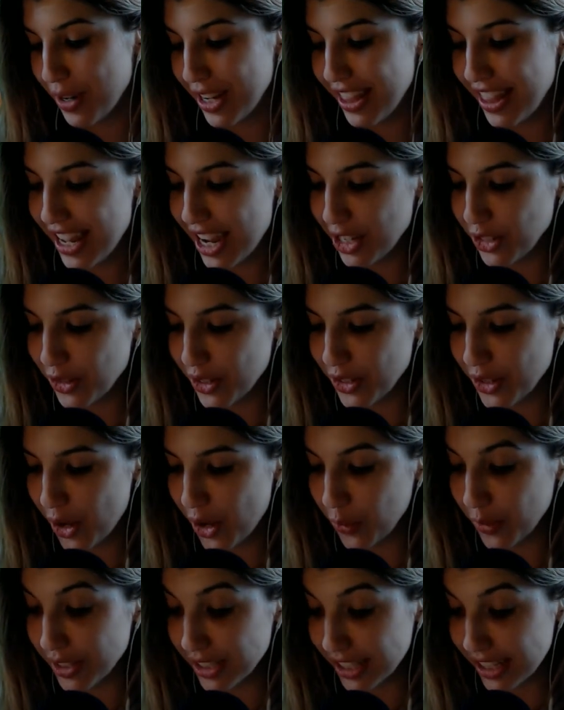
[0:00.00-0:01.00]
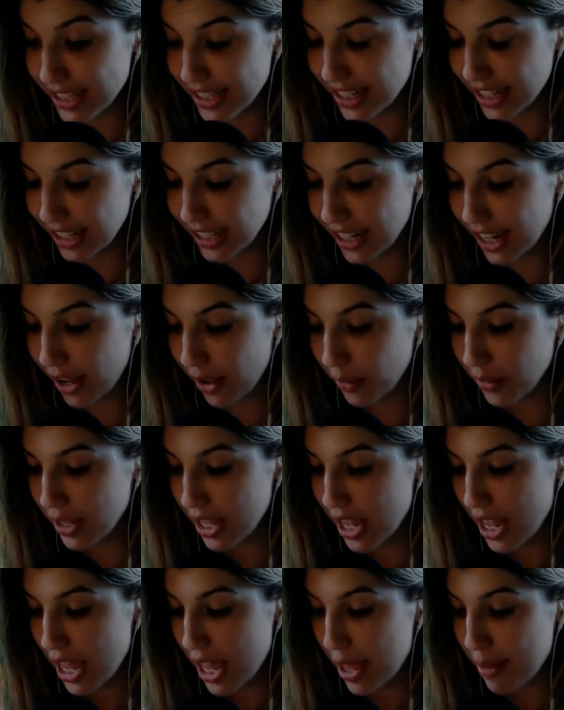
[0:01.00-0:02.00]
in the entrance hall was listening now.
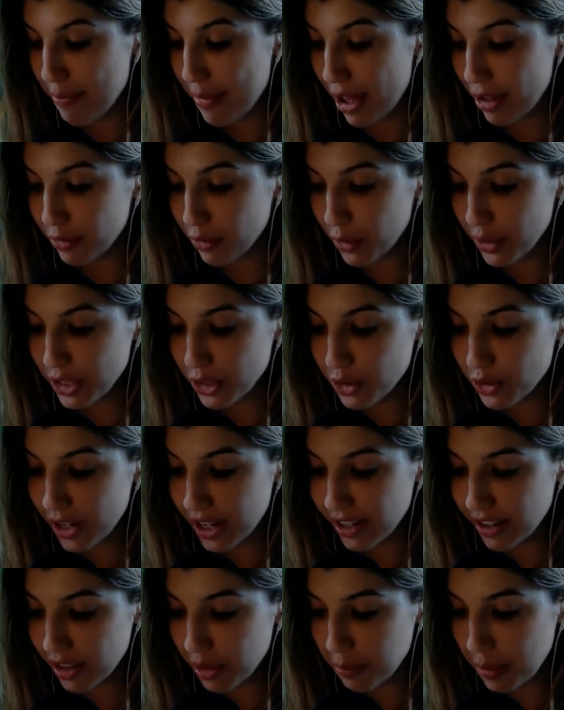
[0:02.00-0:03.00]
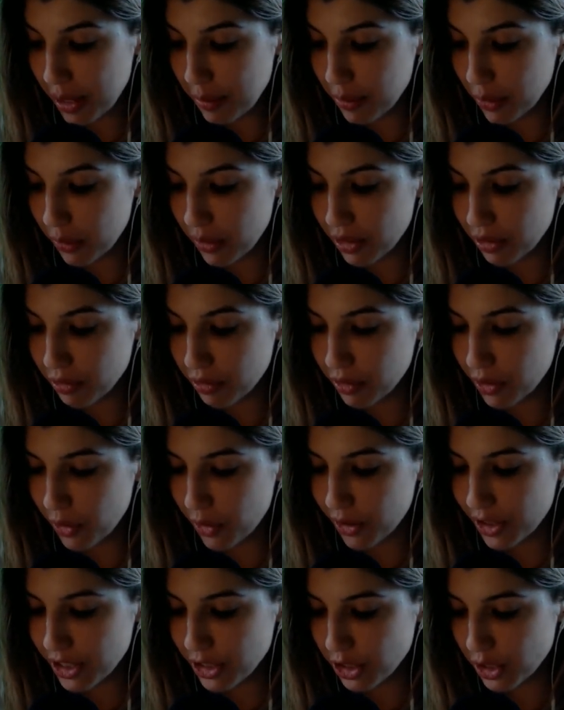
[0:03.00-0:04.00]
Malfoy straightened the paper with a
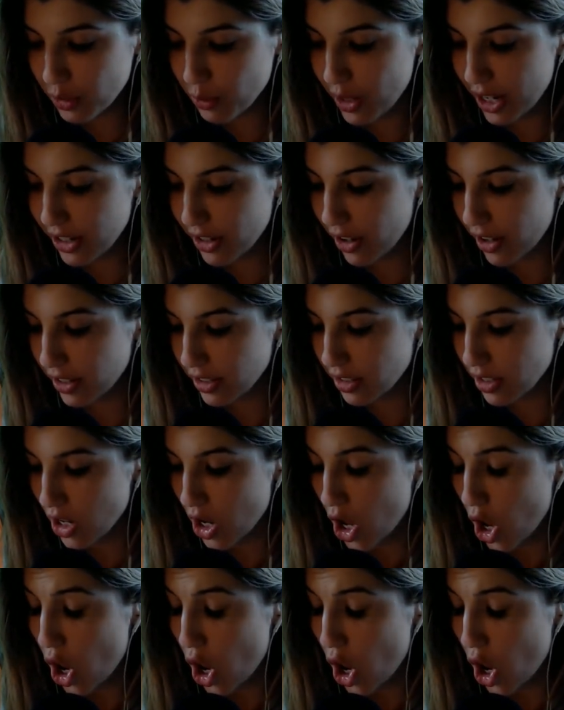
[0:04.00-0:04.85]
flourish and read on.